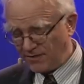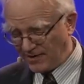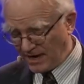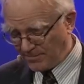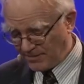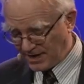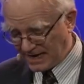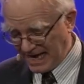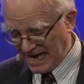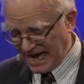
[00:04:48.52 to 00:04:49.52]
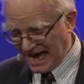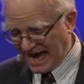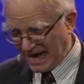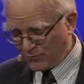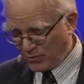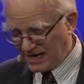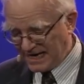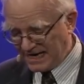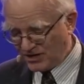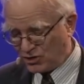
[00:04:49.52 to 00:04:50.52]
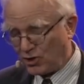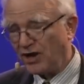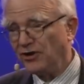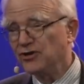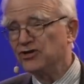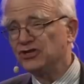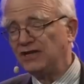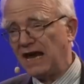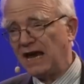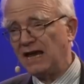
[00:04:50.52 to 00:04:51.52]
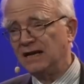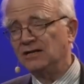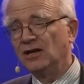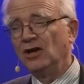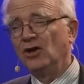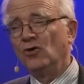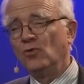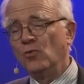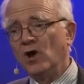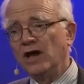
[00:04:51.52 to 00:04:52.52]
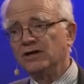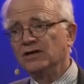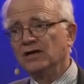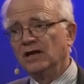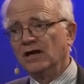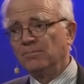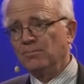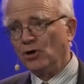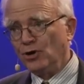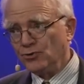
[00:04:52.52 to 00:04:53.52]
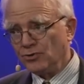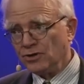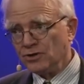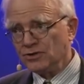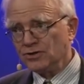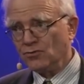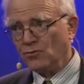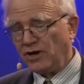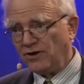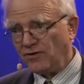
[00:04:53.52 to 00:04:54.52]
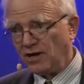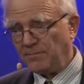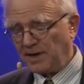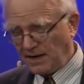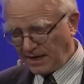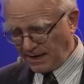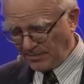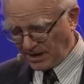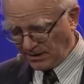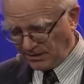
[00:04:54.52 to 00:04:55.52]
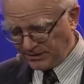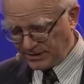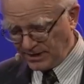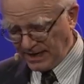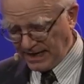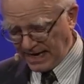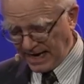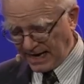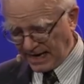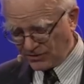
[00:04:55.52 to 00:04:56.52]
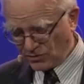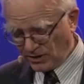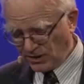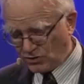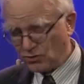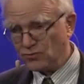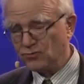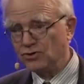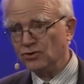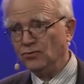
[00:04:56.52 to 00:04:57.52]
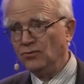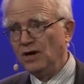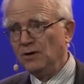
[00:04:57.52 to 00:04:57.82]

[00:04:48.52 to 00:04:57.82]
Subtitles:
development, and we need to understand what pollutants, what environmental chemicals can actually do to